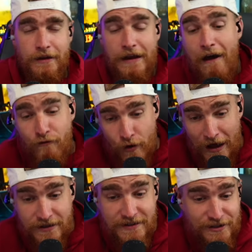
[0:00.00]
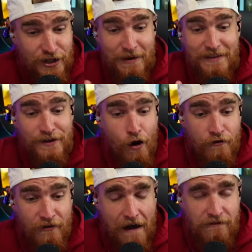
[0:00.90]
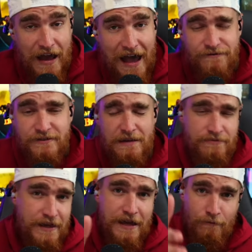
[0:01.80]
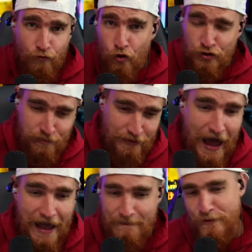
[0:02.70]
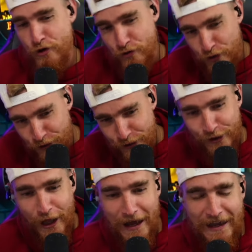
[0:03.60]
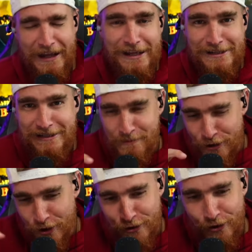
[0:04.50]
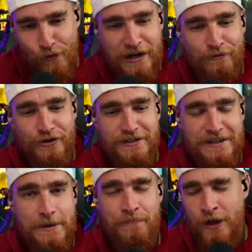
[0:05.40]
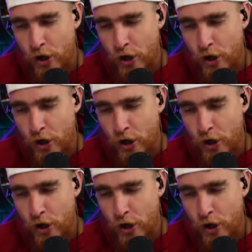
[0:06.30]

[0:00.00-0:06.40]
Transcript: Now everyone else that's going to bet the over 5.5, same thing. Rules apply. You lock it in. Send me your winning receipt.